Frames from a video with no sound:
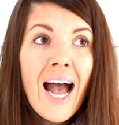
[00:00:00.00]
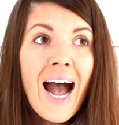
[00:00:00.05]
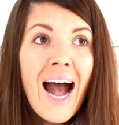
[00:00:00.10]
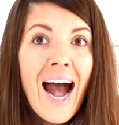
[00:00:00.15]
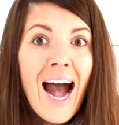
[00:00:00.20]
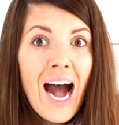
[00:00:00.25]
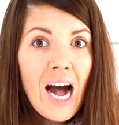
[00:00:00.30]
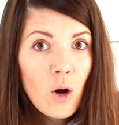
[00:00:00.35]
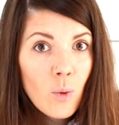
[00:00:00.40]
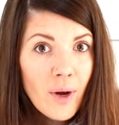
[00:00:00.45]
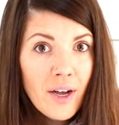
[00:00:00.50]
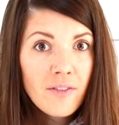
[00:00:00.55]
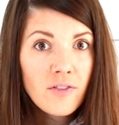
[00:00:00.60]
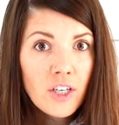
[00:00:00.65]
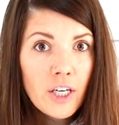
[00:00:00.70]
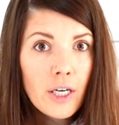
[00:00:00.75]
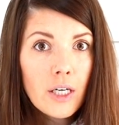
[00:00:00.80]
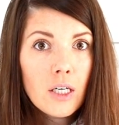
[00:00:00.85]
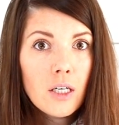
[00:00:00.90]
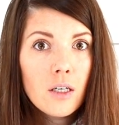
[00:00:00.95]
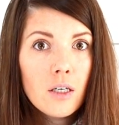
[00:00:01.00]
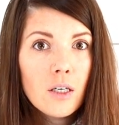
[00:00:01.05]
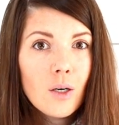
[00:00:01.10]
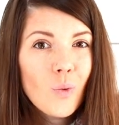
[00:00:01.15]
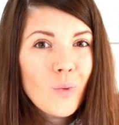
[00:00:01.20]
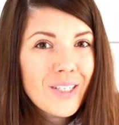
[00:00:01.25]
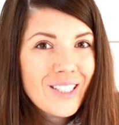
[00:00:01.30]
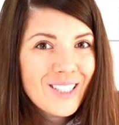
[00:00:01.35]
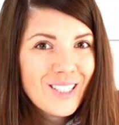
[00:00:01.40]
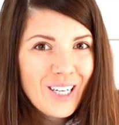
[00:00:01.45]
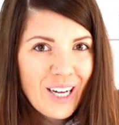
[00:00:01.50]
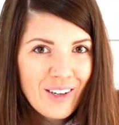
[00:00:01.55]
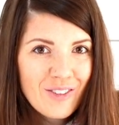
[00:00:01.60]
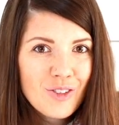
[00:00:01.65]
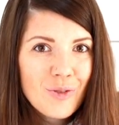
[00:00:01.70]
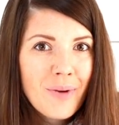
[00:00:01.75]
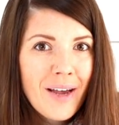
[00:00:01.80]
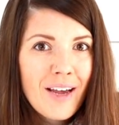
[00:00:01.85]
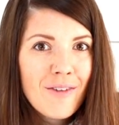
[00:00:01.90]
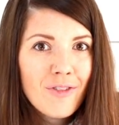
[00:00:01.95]
However, we still have
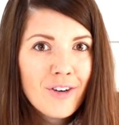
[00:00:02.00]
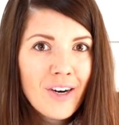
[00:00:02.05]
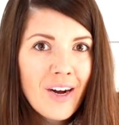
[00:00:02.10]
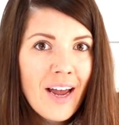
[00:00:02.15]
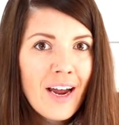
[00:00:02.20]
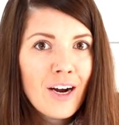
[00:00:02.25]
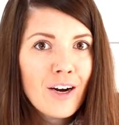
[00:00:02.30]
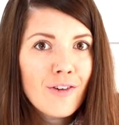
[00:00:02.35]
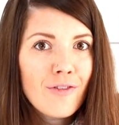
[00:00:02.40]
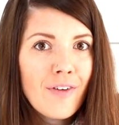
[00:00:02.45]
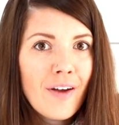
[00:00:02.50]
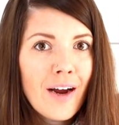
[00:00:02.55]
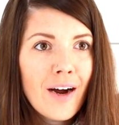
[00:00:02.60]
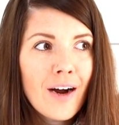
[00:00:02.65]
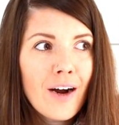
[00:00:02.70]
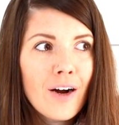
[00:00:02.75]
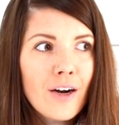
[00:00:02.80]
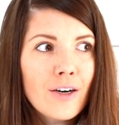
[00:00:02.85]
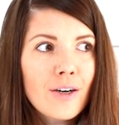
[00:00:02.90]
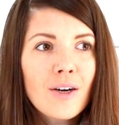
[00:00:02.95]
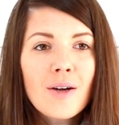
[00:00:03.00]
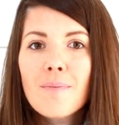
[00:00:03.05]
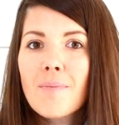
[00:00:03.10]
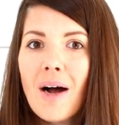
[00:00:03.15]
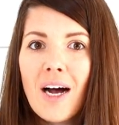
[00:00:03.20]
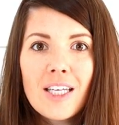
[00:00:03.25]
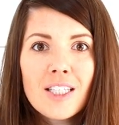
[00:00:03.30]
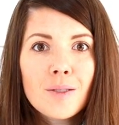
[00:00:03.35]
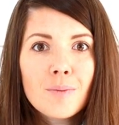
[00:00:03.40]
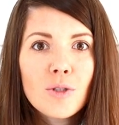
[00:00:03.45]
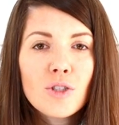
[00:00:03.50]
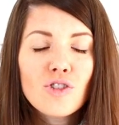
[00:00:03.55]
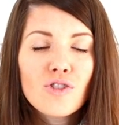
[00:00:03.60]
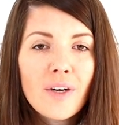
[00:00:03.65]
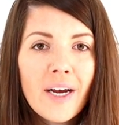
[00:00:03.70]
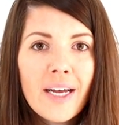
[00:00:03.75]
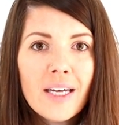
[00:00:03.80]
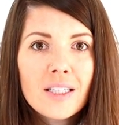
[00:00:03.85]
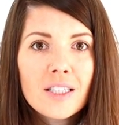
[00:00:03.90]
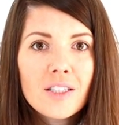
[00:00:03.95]
to pay for our airfare, possible
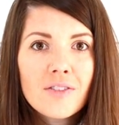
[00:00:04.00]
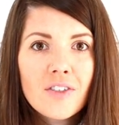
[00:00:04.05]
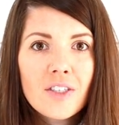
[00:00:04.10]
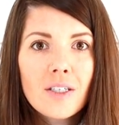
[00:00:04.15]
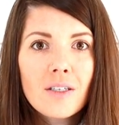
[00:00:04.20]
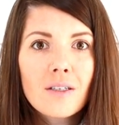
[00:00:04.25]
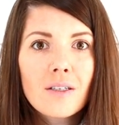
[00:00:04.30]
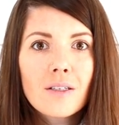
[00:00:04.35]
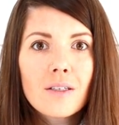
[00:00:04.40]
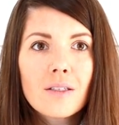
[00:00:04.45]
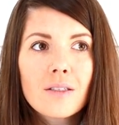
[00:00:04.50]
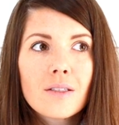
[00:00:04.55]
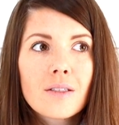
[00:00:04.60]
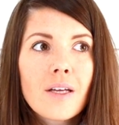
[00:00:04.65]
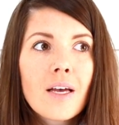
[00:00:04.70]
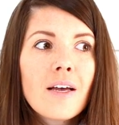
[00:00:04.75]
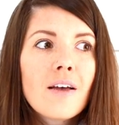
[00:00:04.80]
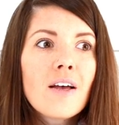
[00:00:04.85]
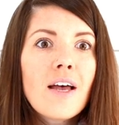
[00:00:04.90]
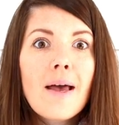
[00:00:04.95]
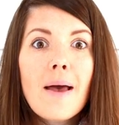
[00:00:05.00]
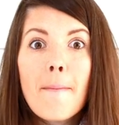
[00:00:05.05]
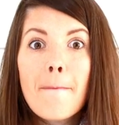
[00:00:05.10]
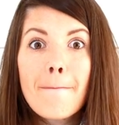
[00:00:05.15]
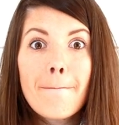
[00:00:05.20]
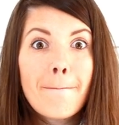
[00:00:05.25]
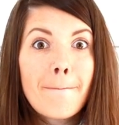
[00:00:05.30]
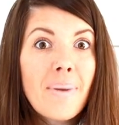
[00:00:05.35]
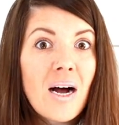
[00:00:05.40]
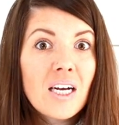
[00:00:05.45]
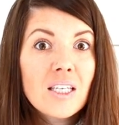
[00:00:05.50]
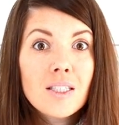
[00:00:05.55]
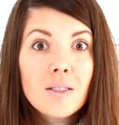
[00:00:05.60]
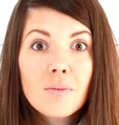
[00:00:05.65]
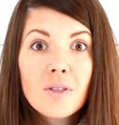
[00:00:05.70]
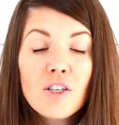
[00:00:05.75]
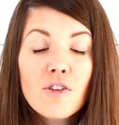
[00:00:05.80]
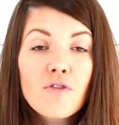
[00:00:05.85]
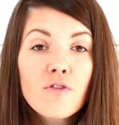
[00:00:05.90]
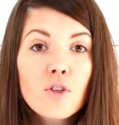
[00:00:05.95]
transfers,
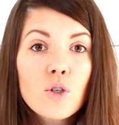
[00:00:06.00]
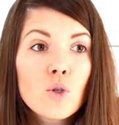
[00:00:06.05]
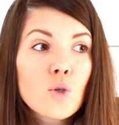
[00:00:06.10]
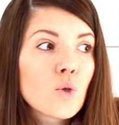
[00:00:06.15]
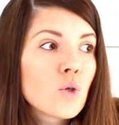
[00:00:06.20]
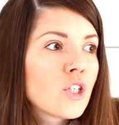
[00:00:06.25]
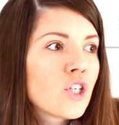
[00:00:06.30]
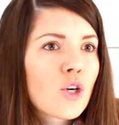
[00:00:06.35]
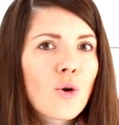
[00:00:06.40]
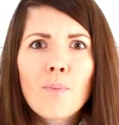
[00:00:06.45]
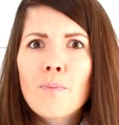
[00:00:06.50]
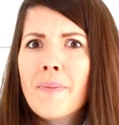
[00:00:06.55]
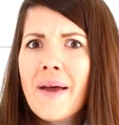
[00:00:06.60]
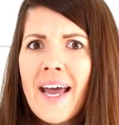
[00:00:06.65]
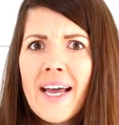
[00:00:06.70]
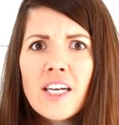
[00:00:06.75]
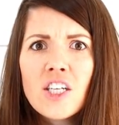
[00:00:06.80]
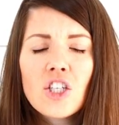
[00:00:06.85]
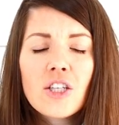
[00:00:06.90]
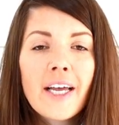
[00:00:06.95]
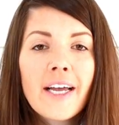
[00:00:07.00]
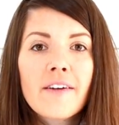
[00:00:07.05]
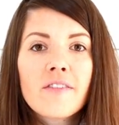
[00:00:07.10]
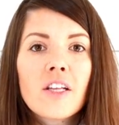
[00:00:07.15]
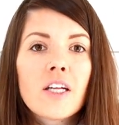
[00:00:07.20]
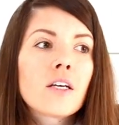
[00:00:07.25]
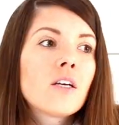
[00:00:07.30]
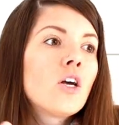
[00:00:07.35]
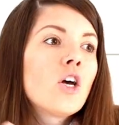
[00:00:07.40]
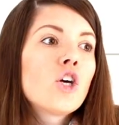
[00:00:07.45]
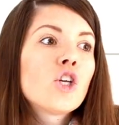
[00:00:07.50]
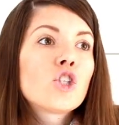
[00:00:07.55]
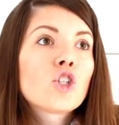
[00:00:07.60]
possibly food, you know, baggage, like everything.